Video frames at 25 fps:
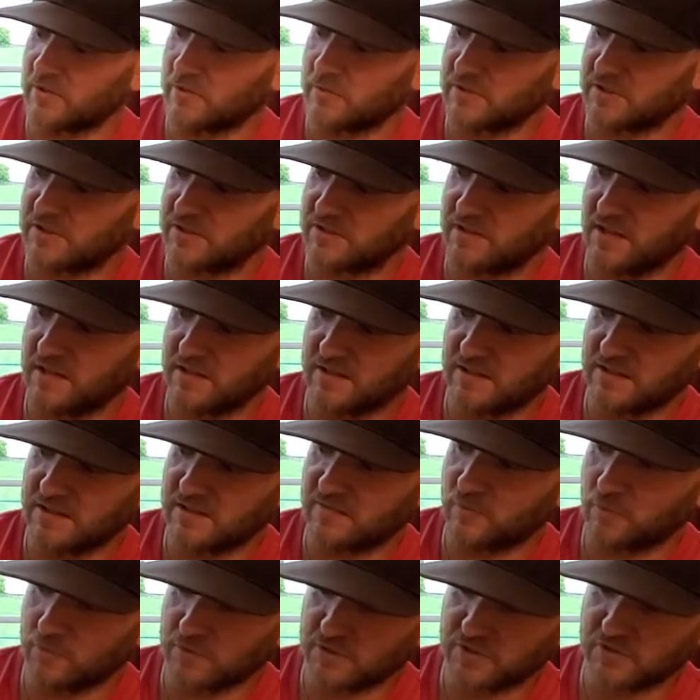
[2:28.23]
is take these
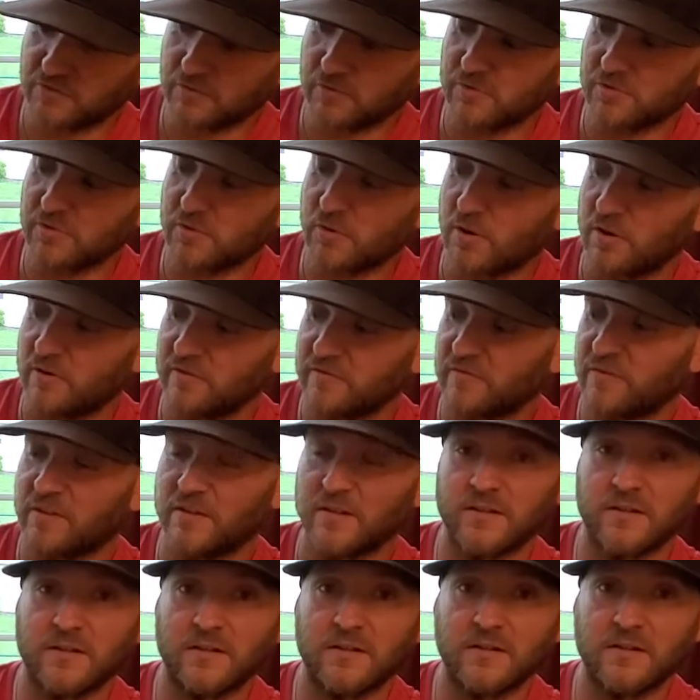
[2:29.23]
4 screws off,
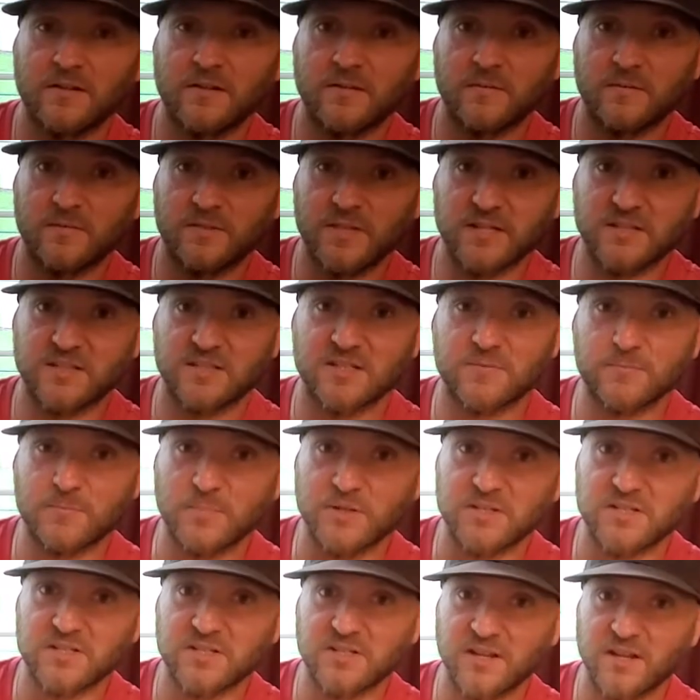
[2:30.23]
take this
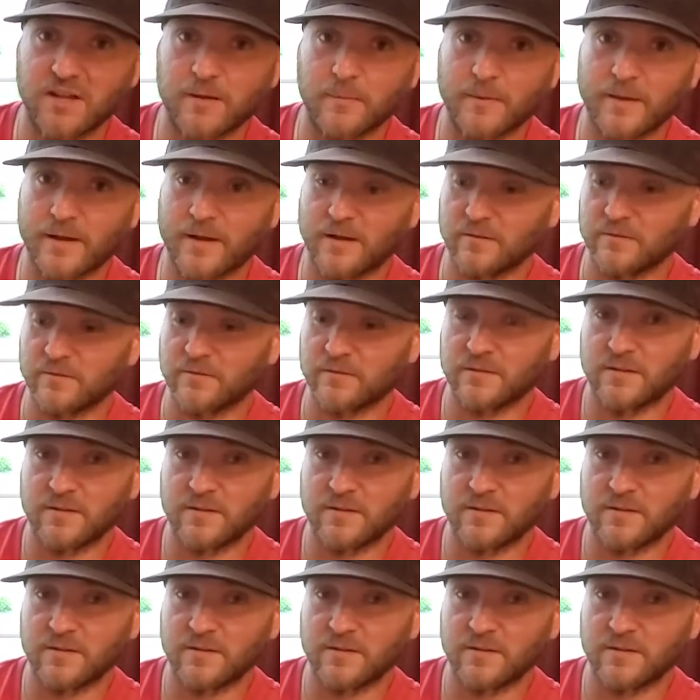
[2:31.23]
BCM out,